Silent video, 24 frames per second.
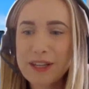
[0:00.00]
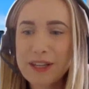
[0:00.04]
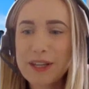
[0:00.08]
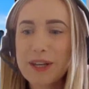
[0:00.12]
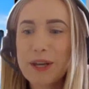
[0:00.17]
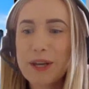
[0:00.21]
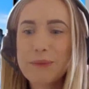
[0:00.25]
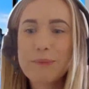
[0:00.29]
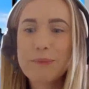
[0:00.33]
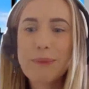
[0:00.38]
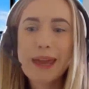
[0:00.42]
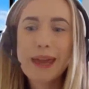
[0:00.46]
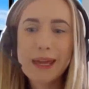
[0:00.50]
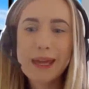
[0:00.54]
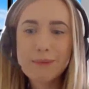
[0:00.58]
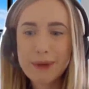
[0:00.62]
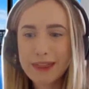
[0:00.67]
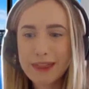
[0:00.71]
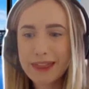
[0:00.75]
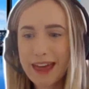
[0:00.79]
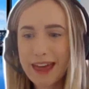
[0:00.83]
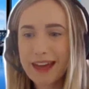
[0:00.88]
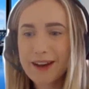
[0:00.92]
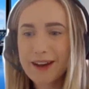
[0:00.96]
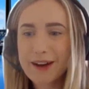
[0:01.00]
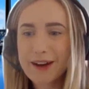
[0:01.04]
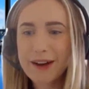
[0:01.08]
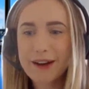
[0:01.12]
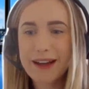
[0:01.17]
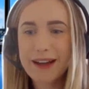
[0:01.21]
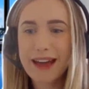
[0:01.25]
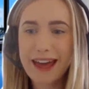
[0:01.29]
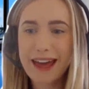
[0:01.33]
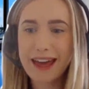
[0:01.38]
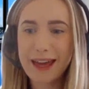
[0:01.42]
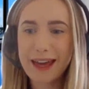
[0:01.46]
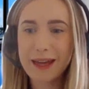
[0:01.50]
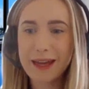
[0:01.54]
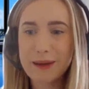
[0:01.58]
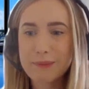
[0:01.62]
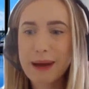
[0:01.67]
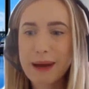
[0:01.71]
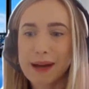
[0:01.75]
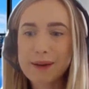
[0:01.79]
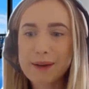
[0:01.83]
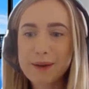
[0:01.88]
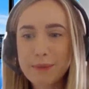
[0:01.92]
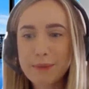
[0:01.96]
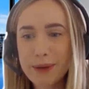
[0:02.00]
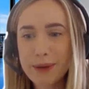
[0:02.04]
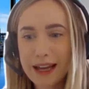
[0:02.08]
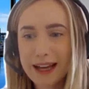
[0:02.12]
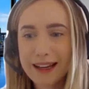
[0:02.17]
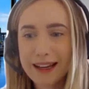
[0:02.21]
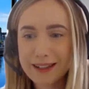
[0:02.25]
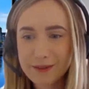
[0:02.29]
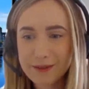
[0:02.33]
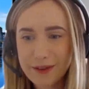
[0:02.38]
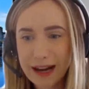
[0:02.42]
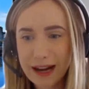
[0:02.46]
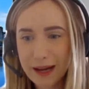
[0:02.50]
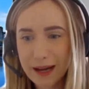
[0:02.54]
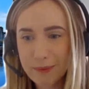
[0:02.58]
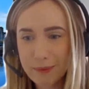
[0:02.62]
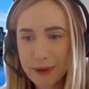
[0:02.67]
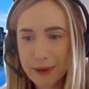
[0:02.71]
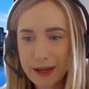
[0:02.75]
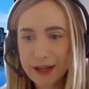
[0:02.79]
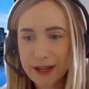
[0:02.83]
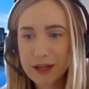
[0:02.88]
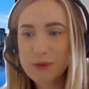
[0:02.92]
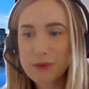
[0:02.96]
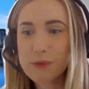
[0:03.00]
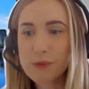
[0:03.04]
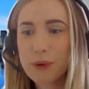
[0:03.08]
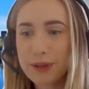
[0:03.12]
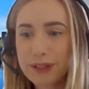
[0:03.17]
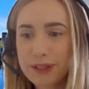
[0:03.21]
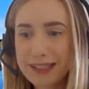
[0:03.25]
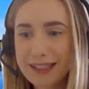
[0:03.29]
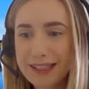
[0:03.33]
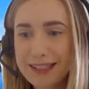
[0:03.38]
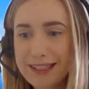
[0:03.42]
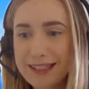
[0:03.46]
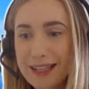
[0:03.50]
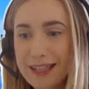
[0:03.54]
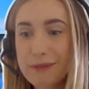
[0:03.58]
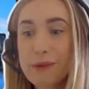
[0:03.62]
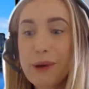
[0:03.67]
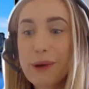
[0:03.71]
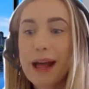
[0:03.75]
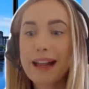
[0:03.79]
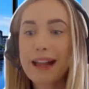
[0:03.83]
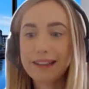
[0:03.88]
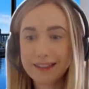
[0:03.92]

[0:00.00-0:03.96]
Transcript: You know, maybe they are a Power BI developer who wants to see what